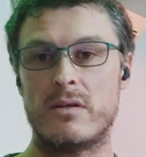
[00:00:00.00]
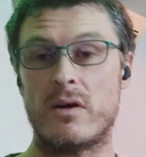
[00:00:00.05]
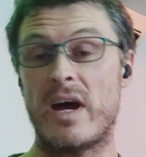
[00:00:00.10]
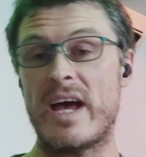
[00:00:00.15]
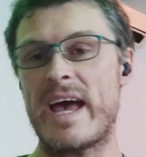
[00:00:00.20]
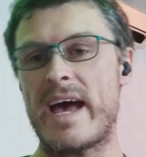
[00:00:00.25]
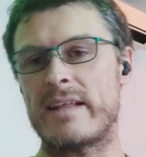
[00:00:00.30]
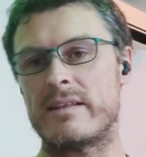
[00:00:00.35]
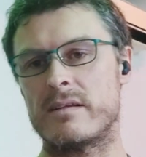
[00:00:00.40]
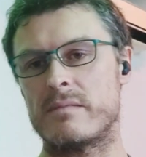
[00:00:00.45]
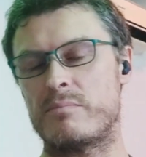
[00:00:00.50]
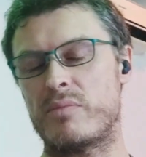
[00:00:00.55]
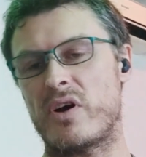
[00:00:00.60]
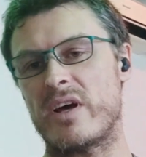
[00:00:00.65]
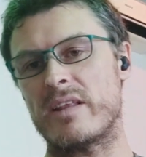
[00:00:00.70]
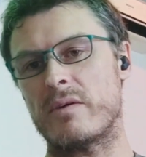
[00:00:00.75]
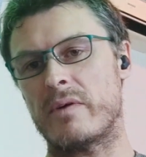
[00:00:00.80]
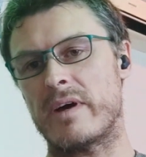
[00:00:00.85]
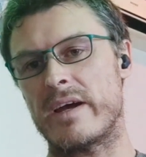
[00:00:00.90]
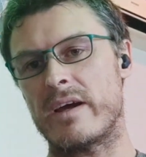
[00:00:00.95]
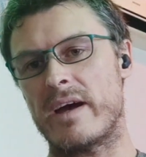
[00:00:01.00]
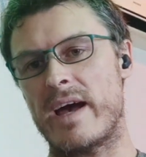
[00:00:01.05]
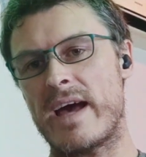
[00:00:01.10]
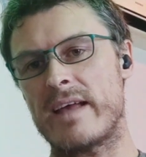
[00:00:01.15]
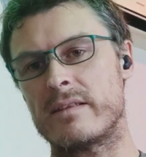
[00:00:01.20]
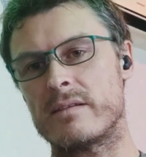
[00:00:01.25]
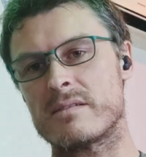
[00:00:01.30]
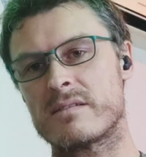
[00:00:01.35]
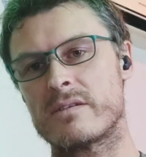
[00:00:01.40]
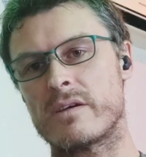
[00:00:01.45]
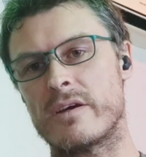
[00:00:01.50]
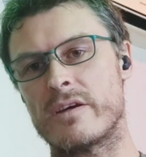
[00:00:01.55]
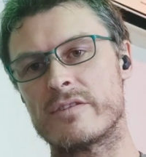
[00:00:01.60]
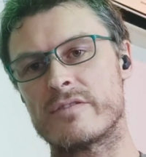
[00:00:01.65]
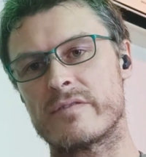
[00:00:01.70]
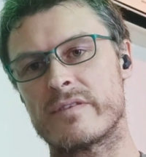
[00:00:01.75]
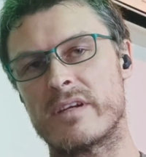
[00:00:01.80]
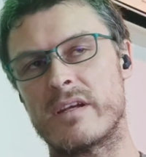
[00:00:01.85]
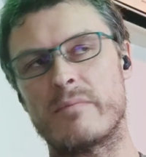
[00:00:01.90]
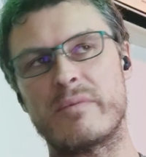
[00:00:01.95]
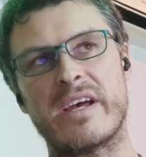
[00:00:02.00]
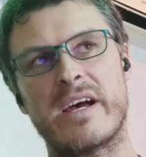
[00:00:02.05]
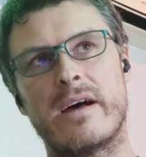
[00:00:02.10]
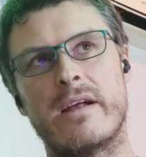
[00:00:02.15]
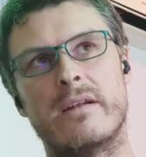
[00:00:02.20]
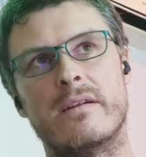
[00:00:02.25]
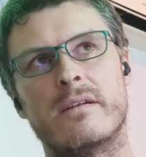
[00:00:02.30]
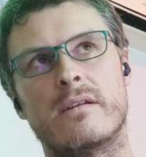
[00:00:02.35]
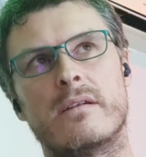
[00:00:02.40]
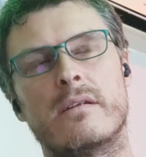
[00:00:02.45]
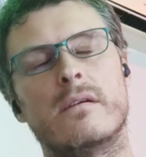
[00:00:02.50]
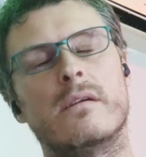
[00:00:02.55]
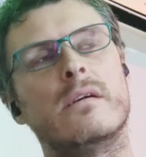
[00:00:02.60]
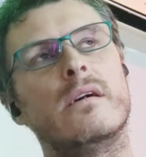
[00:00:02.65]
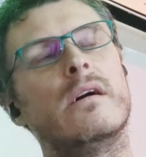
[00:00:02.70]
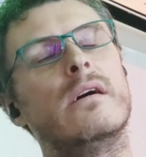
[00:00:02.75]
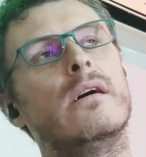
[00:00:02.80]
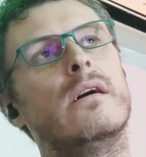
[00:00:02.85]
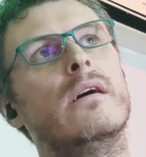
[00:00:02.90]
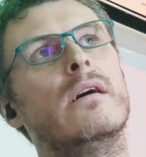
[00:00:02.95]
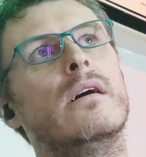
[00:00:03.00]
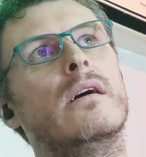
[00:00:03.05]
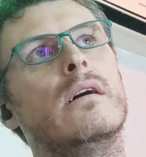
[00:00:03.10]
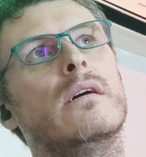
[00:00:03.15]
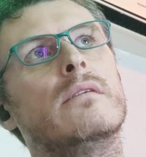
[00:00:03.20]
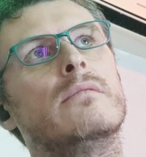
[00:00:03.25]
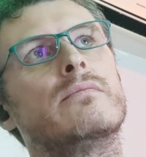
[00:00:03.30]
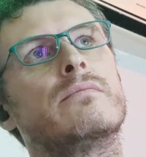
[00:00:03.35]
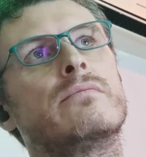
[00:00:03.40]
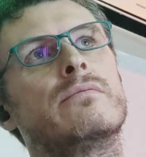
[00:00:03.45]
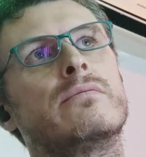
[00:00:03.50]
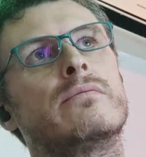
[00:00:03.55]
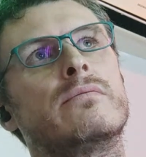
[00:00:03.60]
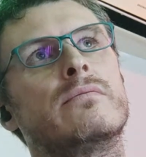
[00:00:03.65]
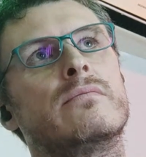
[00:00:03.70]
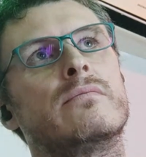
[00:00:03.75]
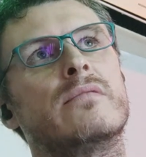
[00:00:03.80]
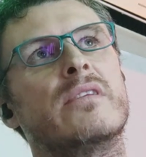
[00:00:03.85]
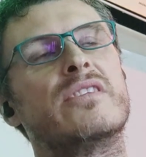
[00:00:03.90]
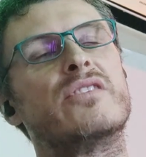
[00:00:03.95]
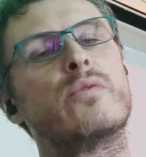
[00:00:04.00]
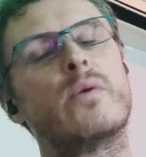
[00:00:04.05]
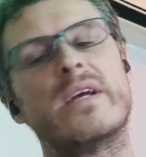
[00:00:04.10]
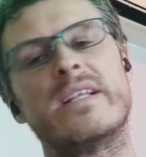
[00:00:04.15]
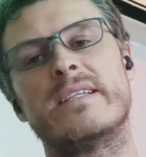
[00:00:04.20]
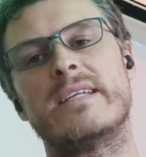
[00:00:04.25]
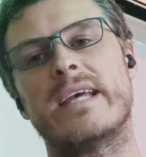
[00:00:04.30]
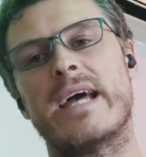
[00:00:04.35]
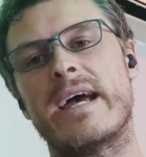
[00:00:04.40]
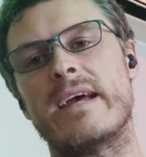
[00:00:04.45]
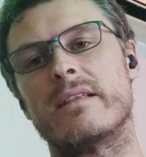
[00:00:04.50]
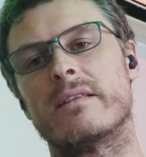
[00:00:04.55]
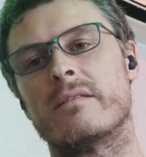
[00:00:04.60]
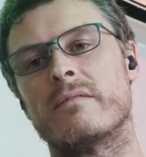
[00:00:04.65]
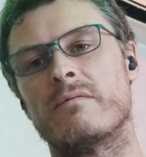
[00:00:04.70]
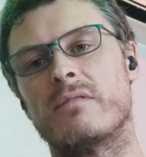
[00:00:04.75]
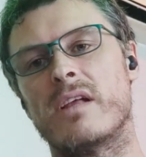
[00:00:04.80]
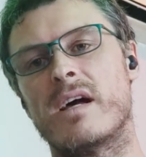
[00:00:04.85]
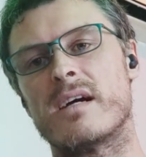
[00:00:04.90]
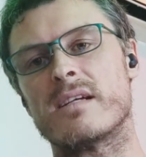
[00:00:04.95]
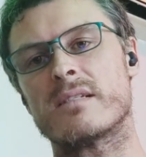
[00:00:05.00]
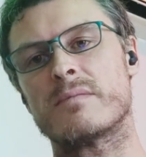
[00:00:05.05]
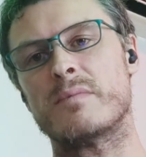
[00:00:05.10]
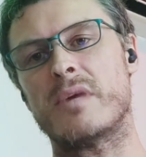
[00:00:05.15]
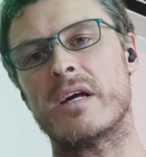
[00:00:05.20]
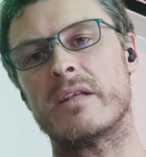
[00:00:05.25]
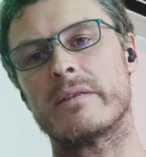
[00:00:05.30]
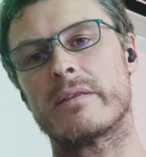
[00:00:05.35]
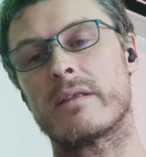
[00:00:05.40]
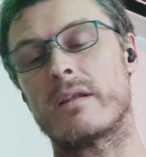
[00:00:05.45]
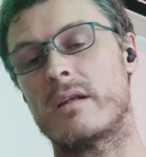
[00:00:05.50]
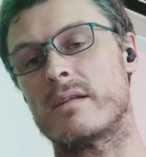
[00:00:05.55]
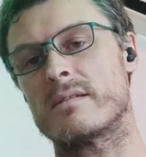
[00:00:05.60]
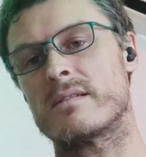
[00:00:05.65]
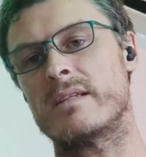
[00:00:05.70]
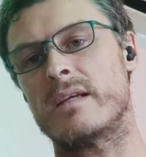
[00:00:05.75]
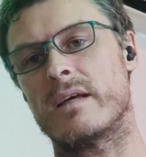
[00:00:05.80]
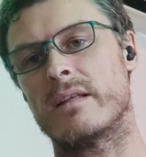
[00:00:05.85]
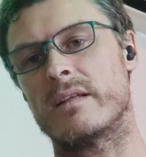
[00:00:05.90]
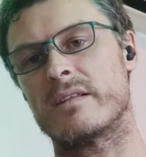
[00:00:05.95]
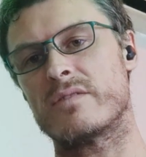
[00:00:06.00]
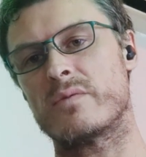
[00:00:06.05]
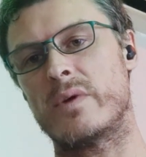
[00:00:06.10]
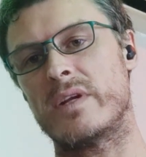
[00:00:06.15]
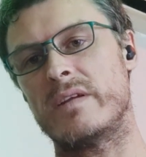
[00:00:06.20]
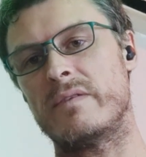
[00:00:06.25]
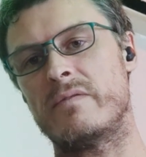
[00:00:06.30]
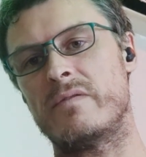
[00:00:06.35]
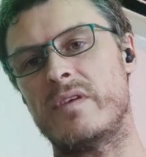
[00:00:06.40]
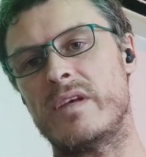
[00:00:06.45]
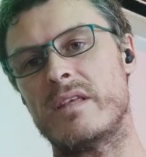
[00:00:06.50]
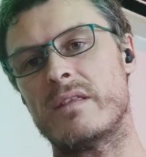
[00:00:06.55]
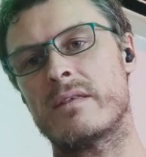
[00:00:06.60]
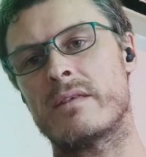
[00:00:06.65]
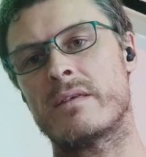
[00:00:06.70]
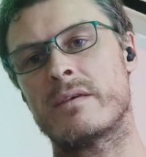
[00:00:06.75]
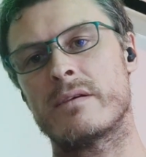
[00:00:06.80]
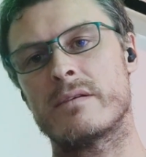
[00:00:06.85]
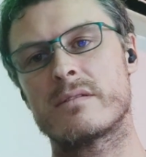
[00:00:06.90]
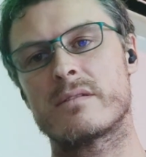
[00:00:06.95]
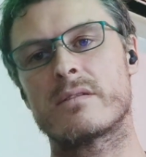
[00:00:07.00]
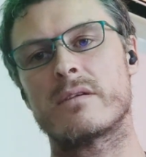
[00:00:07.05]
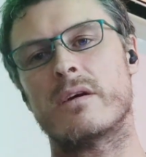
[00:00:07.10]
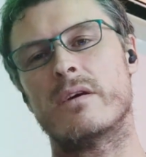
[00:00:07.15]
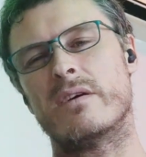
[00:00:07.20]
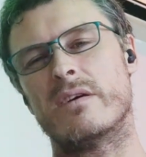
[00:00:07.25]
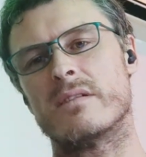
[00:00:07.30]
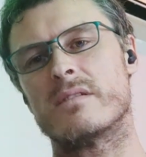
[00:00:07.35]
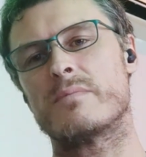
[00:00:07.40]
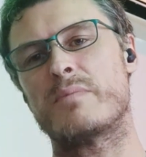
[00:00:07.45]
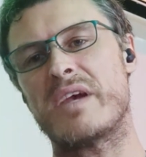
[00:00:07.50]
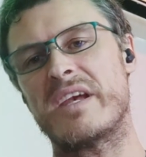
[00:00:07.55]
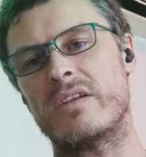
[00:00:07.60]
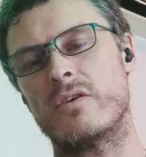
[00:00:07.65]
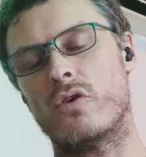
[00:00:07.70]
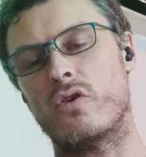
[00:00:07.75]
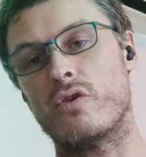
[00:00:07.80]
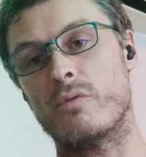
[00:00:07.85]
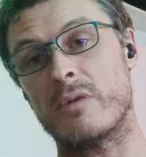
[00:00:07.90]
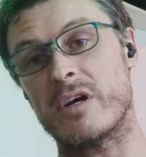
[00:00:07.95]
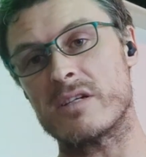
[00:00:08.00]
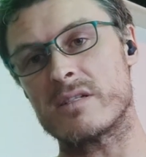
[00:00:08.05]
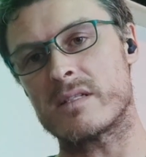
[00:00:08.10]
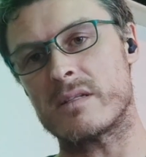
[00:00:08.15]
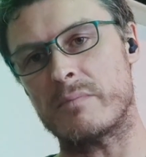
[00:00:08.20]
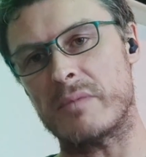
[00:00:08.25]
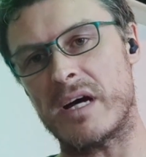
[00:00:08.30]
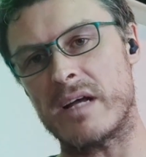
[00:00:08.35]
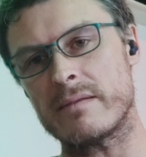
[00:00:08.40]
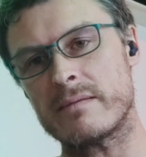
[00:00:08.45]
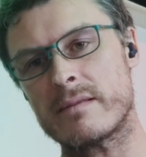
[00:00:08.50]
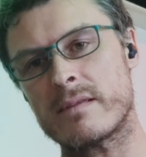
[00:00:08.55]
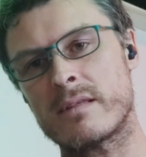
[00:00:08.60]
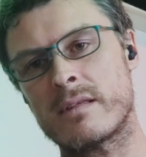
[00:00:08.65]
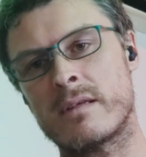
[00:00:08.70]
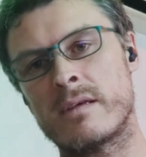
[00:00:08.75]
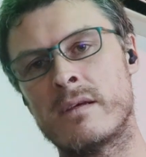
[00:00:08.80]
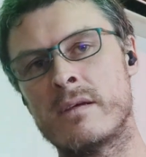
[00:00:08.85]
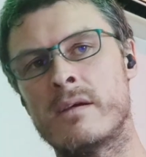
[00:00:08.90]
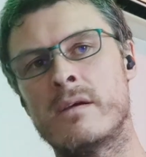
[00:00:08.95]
I had the surgery about the 28th of last month, and it's now the 25th, so it's been almost a month.